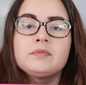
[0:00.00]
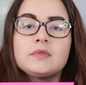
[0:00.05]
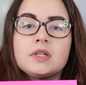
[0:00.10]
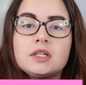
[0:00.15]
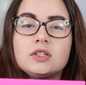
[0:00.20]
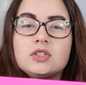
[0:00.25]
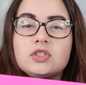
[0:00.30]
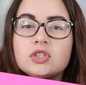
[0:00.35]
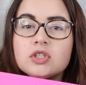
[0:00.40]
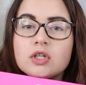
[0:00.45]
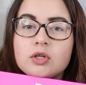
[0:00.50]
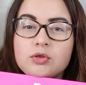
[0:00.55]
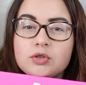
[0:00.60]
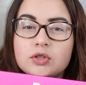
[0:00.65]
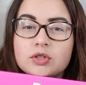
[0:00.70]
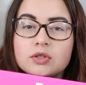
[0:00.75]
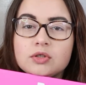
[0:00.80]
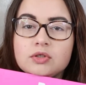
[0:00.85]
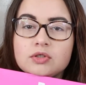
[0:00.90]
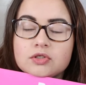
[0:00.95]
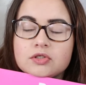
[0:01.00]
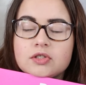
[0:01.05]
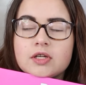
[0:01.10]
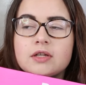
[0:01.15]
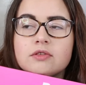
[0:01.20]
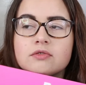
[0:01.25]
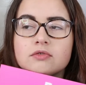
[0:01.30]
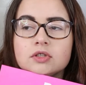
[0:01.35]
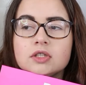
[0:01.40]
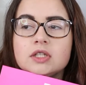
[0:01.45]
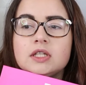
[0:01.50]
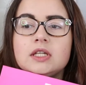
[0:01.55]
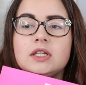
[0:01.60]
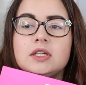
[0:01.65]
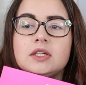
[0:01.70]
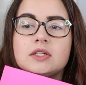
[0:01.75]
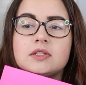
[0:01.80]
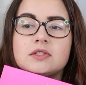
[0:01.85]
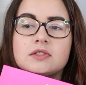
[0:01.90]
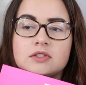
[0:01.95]
and show you just a
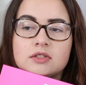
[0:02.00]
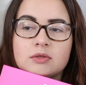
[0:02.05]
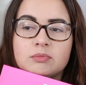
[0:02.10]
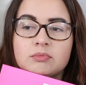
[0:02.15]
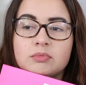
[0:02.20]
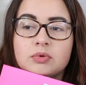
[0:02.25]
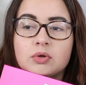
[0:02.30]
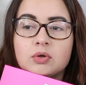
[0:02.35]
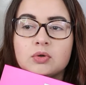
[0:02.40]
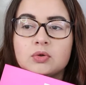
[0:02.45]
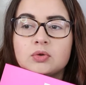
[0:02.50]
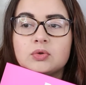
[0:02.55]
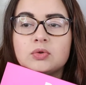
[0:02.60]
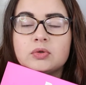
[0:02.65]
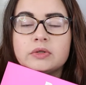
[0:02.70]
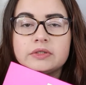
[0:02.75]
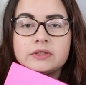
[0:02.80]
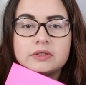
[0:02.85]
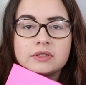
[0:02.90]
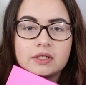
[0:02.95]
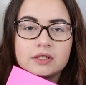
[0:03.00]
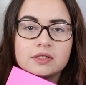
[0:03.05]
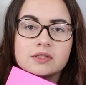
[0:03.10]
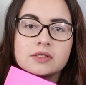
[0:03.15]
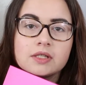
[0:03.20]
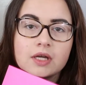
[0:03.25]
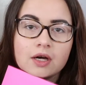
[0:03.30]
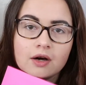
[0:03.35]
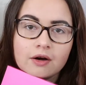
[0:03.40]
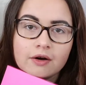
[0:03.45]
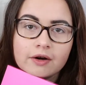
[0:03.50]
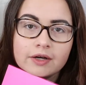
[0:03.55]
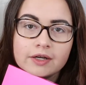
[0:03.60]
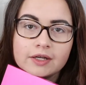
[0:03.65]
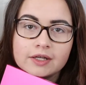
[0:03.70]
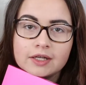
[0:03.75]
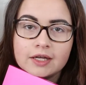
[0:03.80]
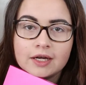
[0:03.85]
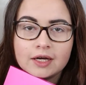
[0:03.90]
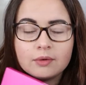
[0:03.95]
really simple sunset eye
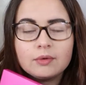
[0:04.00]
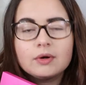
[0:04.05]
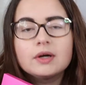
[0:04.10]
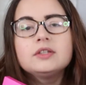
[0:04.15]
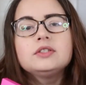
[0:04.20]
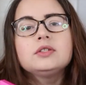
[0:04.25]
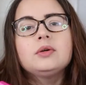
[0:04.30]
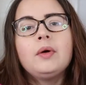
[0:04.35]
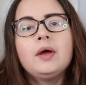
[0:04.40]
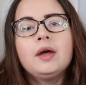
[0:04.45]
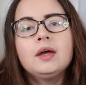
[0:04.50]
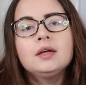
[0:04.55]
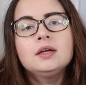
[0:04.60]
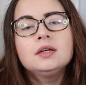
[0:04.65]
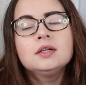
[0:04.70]
and how I do it.